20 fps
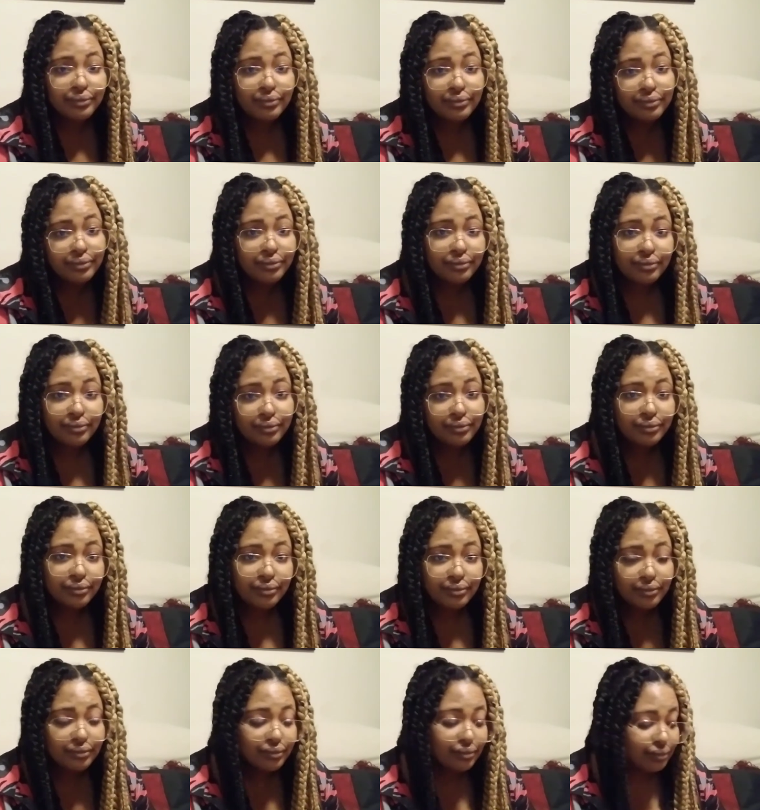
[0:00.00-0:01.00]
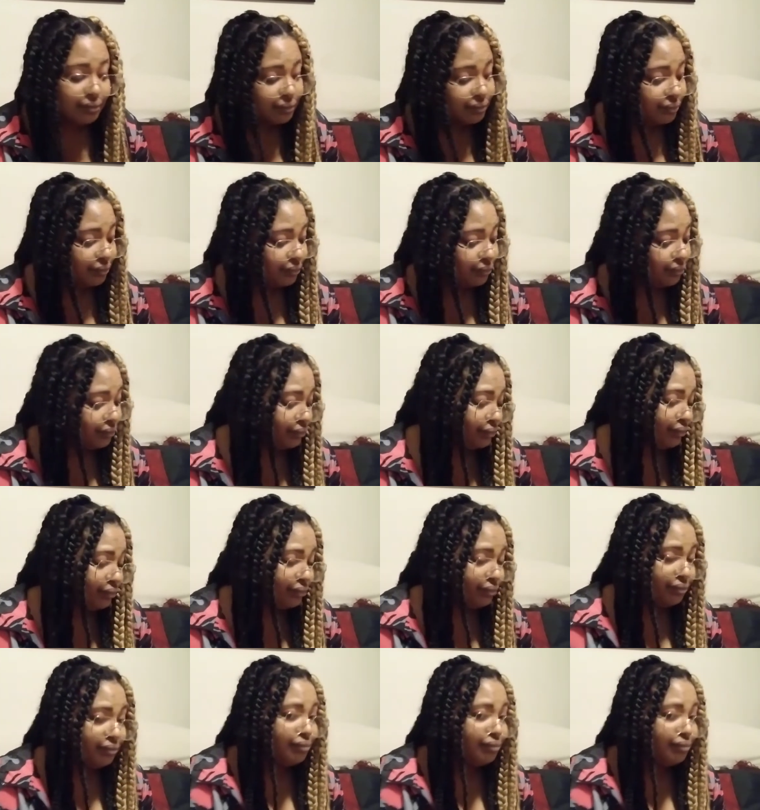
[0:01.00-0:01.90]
(no one is talking)